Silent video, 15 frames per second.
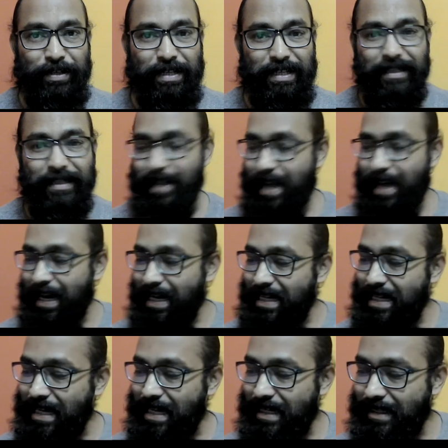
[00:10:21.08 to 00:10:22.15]
that
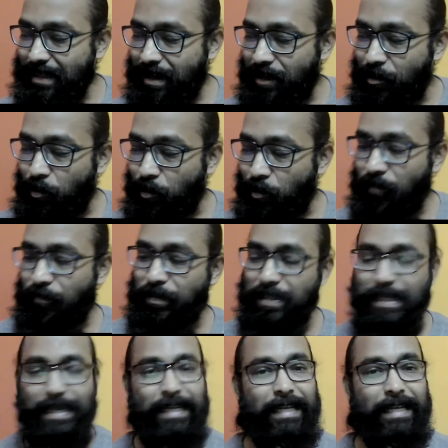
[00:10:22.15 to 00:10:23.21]
ideas are
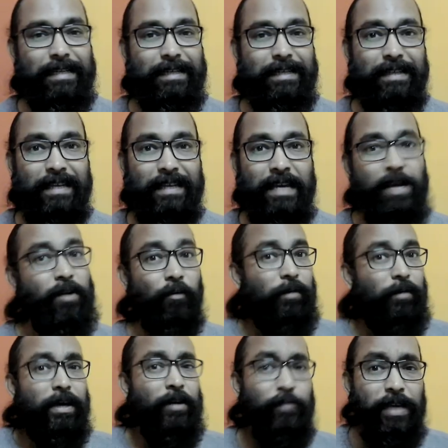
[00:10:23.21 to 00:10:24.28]
non-physical entity
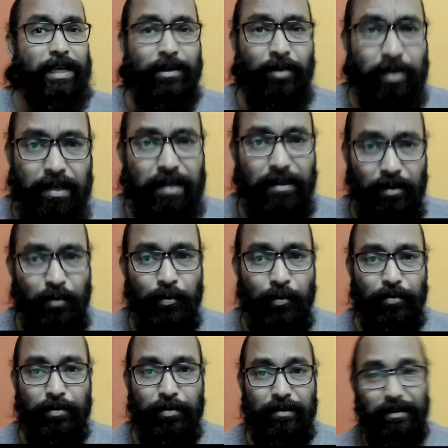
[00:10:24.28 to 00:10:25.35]
where we cannot
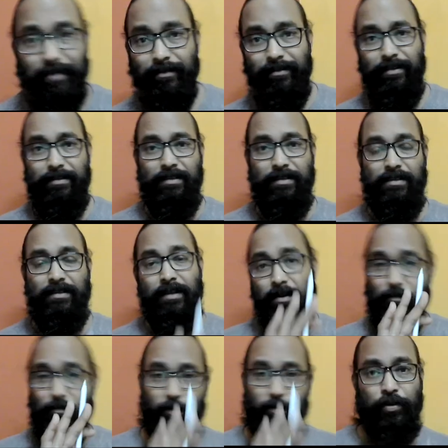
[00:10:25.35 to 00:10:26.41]
conclude that this is
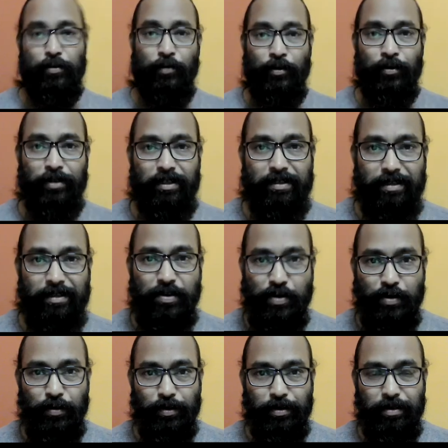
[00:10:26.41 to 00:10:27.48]
for sure, this is
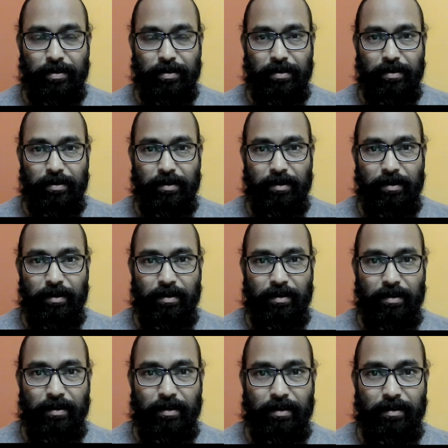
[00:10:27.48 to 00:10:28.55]
truth.
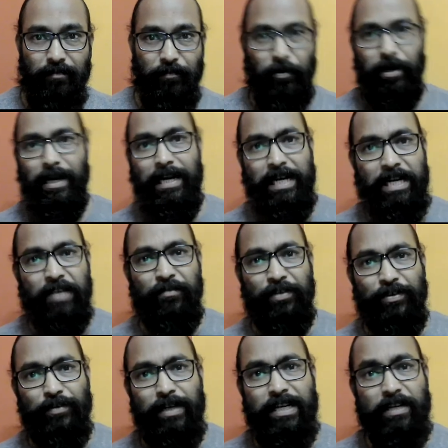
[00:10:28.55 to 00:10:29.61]
For an
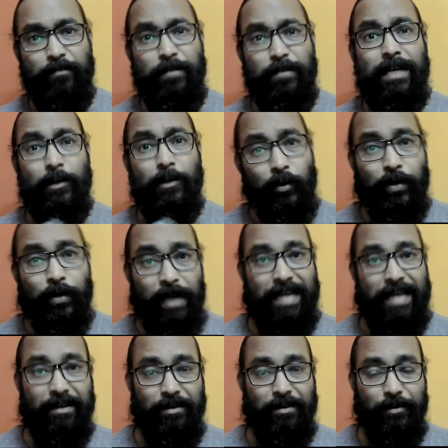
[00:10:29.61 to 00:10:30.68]
individual, it may look
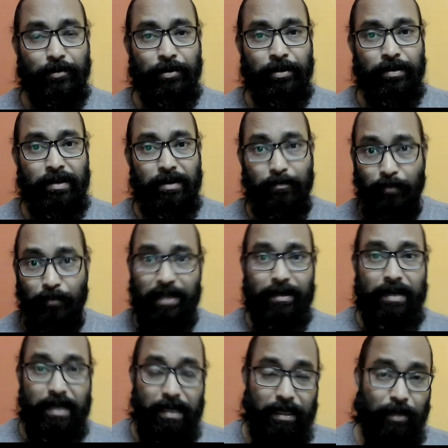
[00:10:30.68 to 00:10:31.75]
like a truth, but
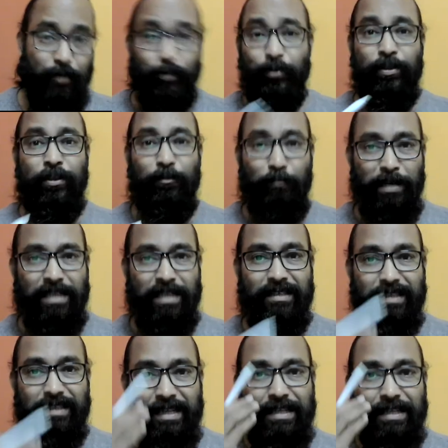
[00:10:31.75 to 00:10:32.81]
truth
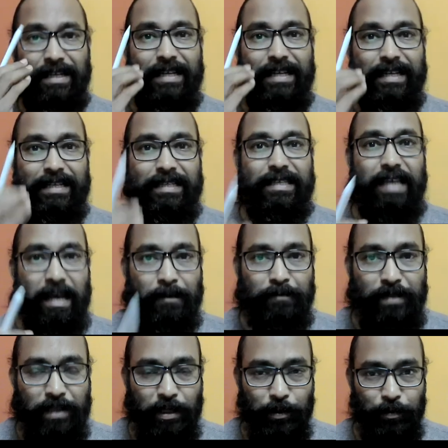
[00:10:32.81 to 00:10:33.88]
means it is
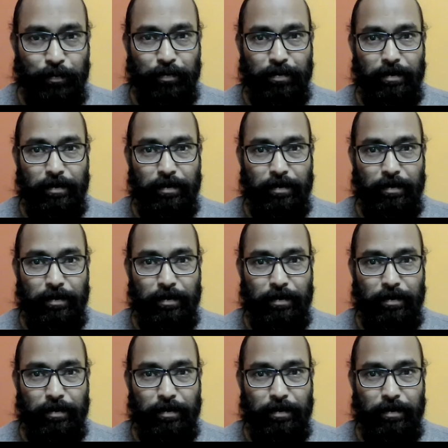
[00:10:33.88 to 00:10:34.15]
absolute.